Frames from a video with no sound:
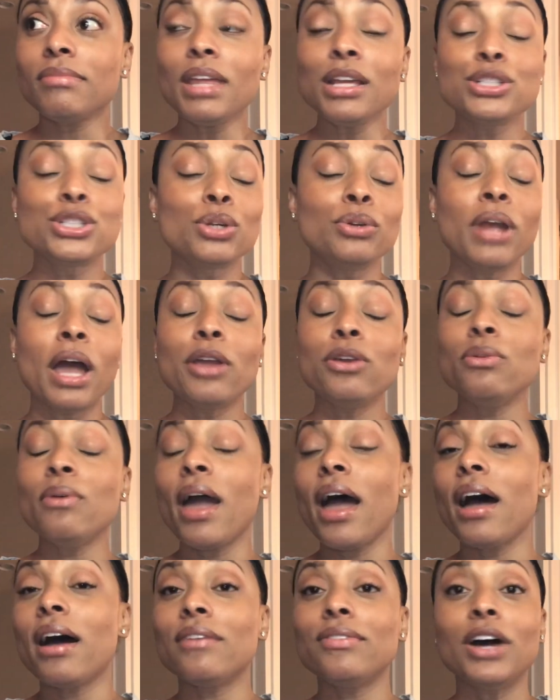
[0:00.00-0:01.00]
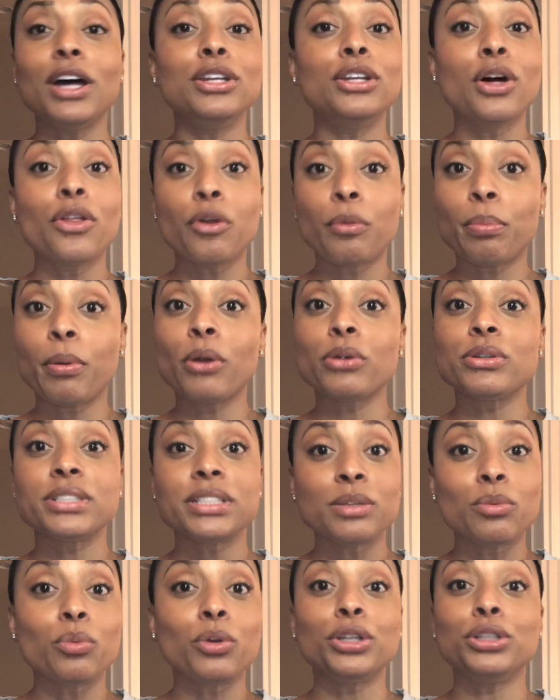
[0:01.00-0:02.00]
So now you have another
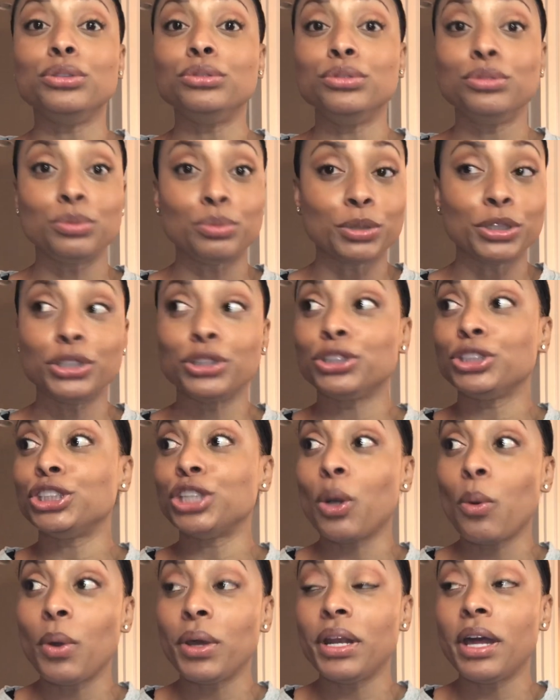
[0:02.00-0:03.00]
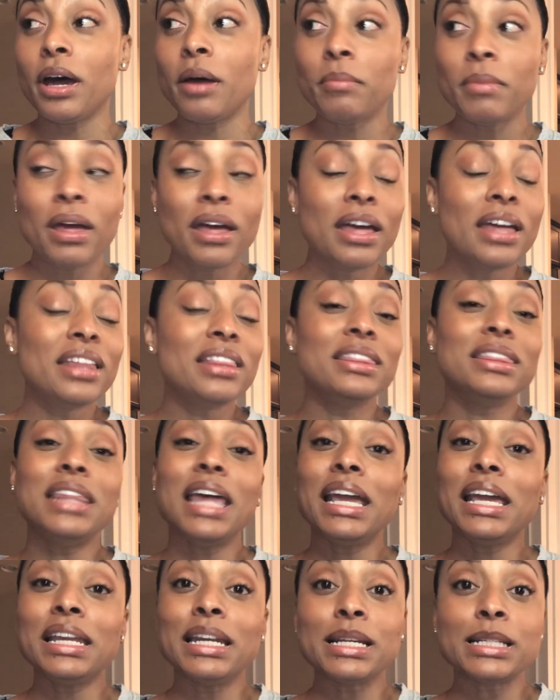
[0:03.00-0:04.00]
person where you're showing up.
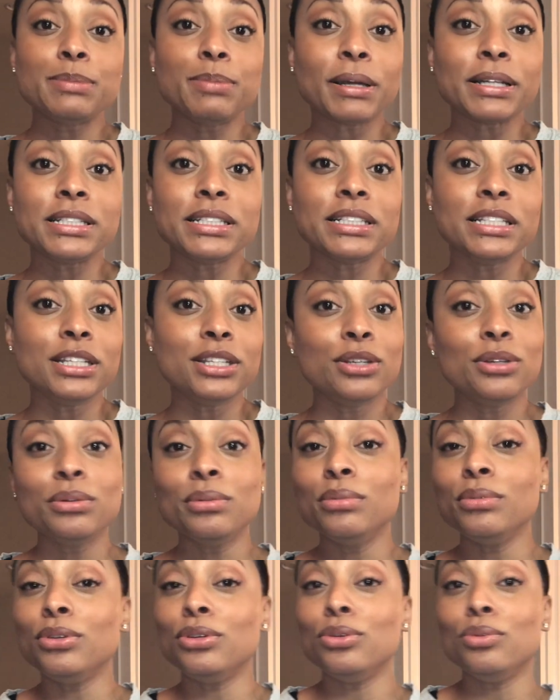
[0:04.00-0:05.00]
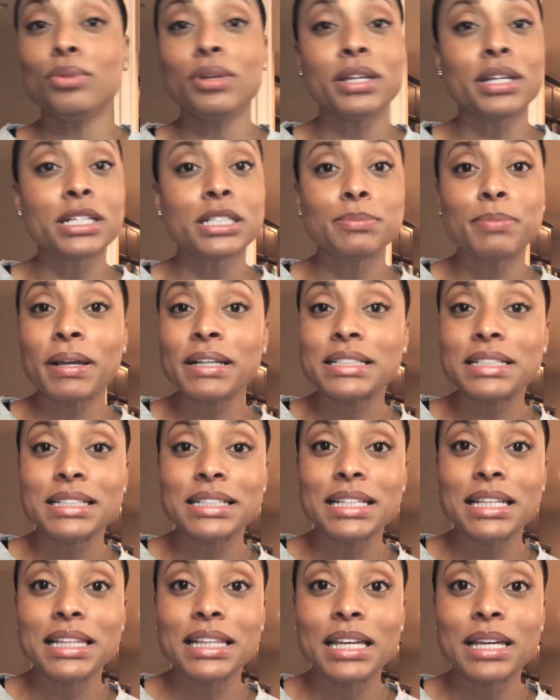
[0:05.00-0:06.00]
They can expect to see you. You can expect to
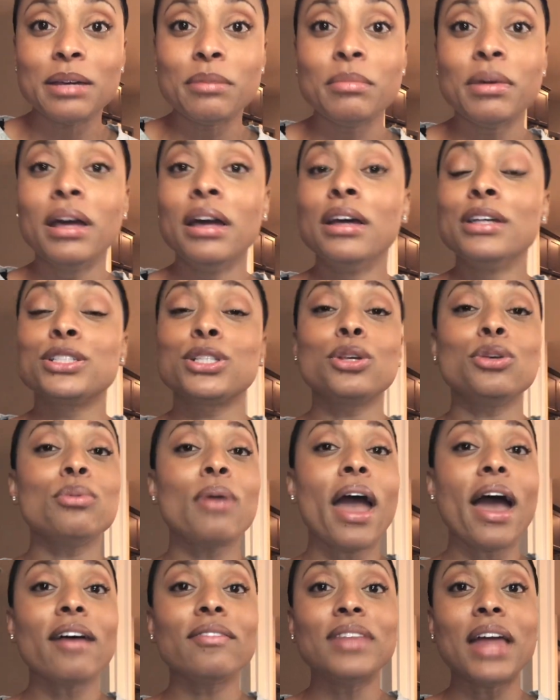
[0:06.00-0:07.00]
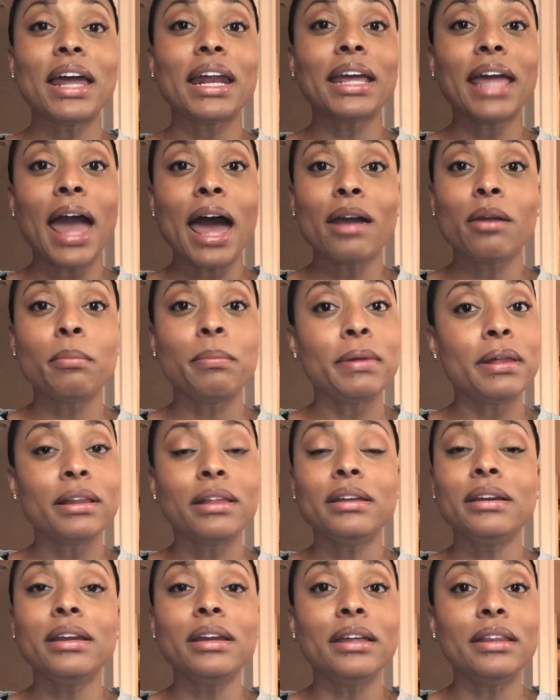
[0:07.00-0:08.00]
see them. So you have that
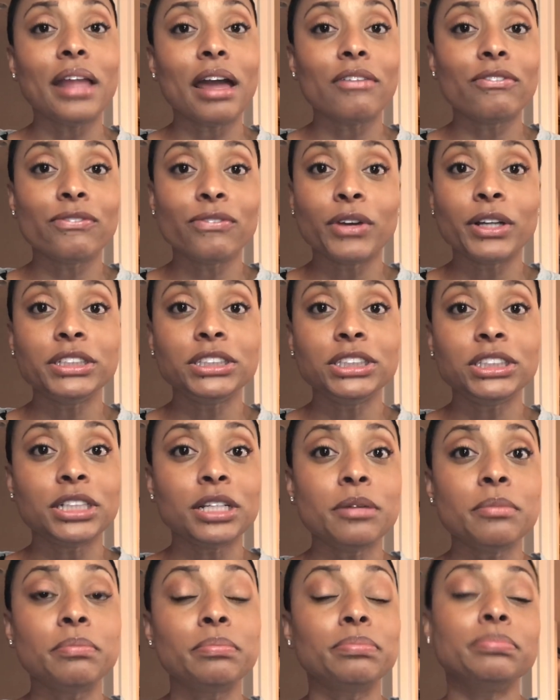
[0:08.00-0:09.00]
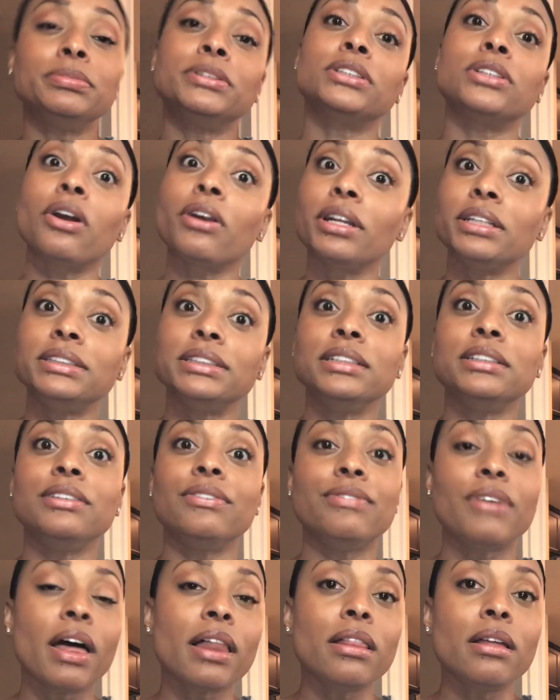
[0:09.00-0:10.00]
accountability and that friendship starting to
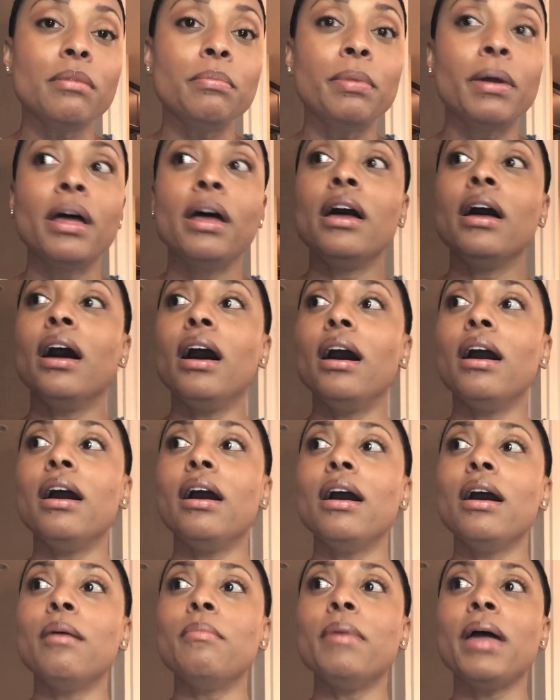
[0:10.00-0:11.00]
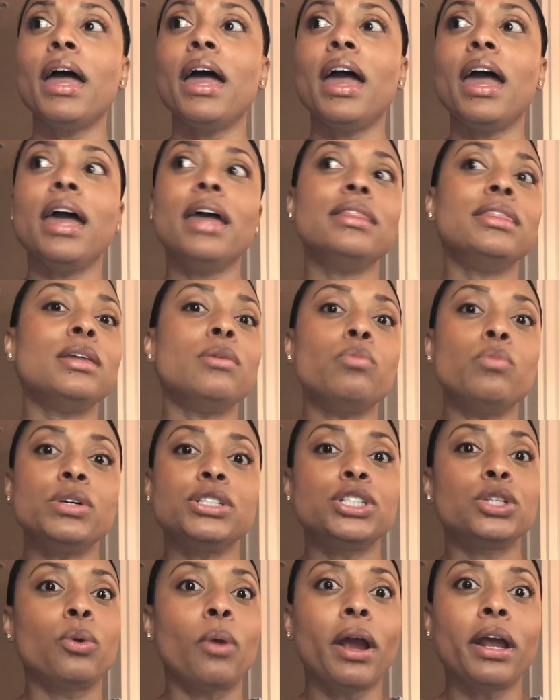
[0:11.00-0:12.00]
develop. And then
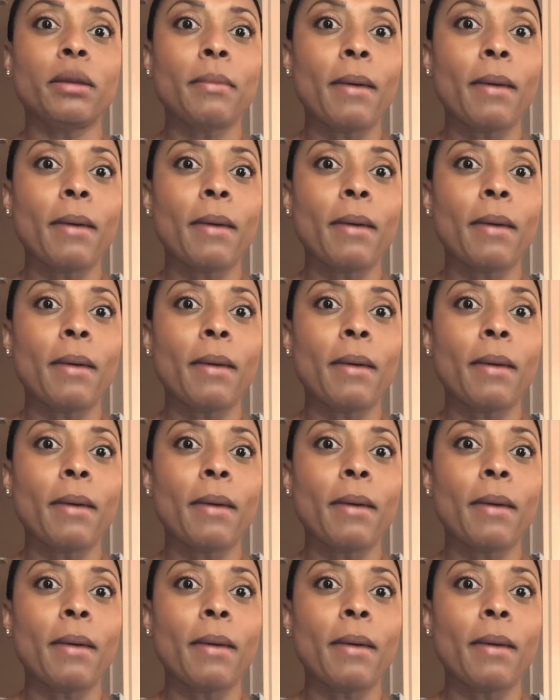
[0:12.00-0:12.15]
what's great